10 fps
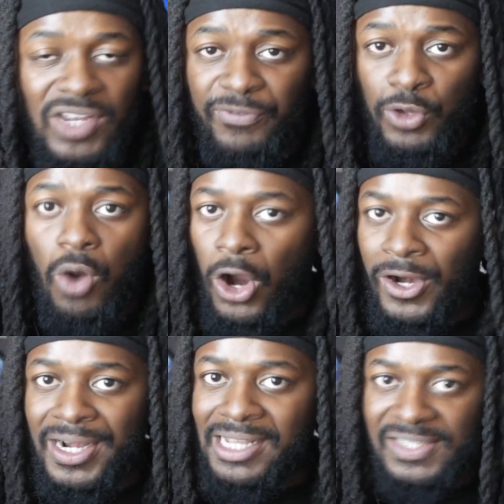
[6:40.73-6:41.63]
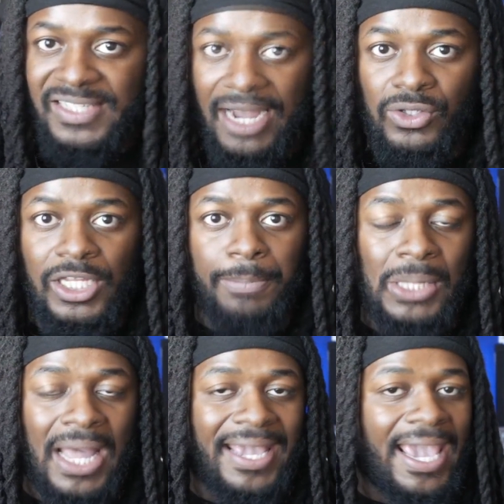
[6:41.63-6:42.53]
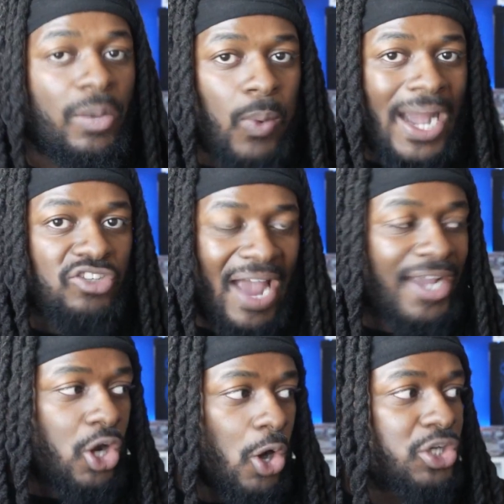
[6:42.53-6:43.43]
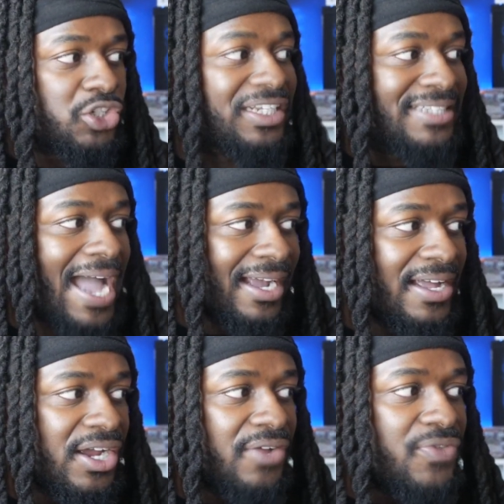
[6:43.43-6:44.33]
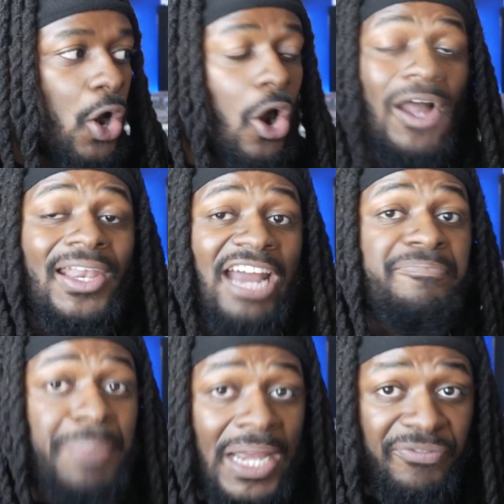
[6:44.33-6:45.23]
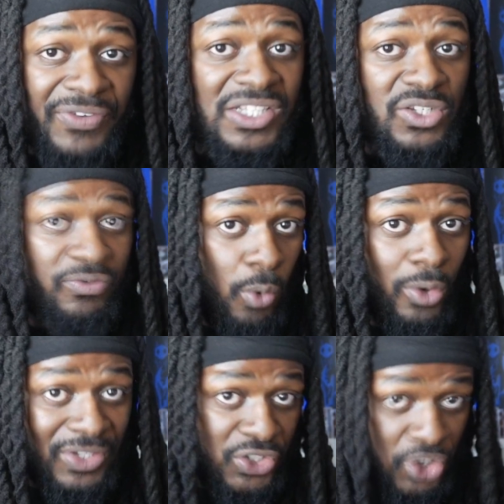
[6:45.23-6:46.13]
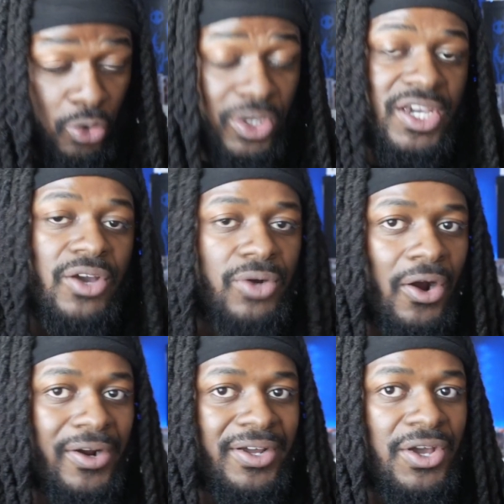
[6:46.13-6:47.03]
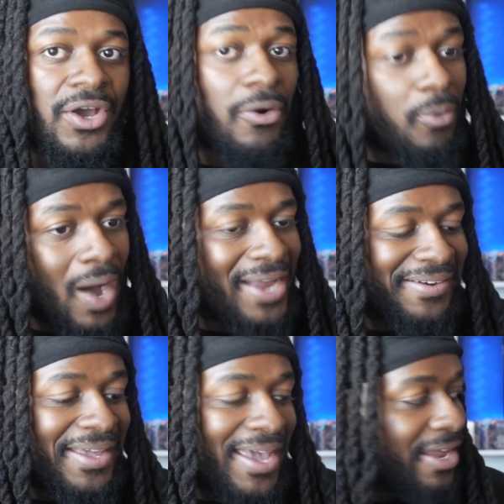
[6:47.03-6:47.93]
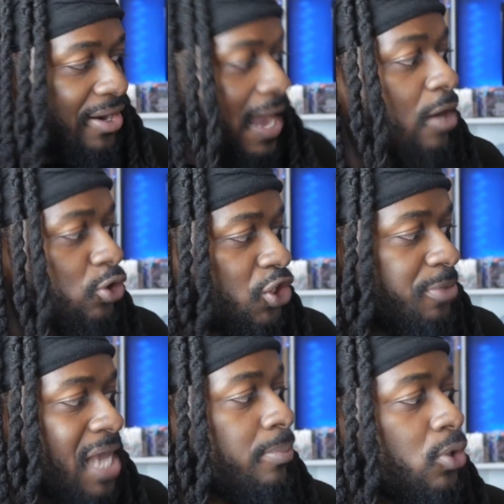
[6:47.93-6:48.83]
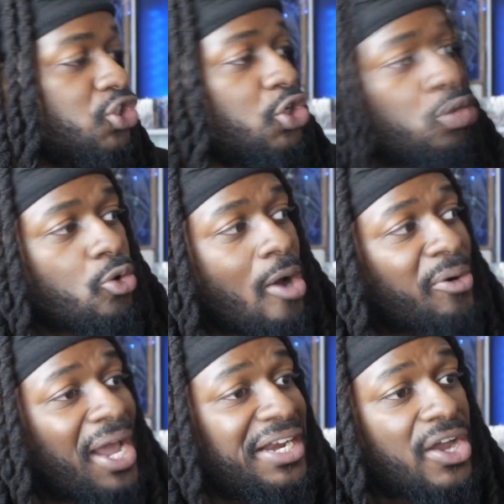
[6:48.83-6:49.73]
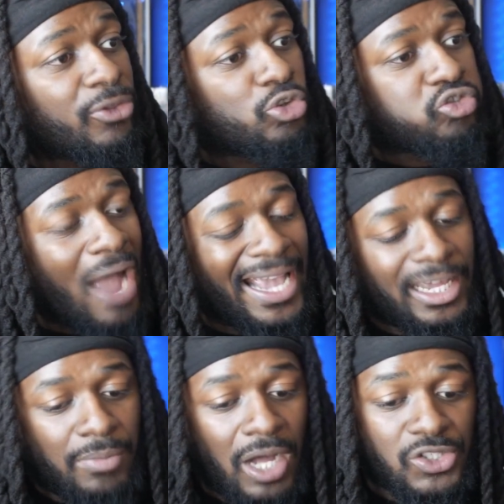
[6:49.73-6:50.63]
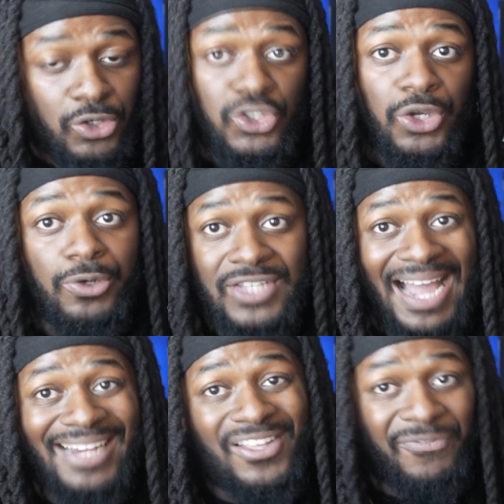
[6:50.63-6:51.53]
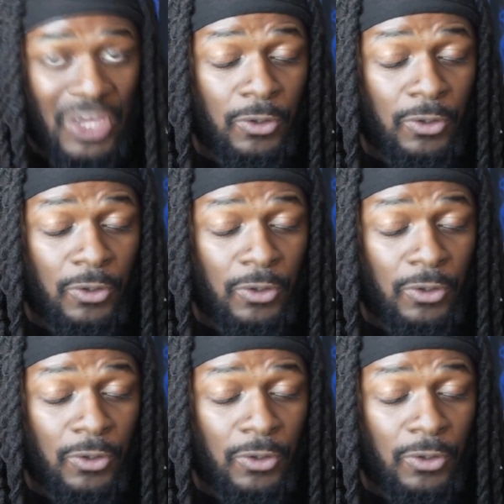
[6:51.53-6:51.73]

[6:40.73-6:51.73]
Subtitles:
you aren't necessarily playing a Red Dragon Archfiend deck, there are a lot of benefits for this Yu-Gi-Oh card. One, it allows you to be able to tutor out another dragon monster to your side of the field,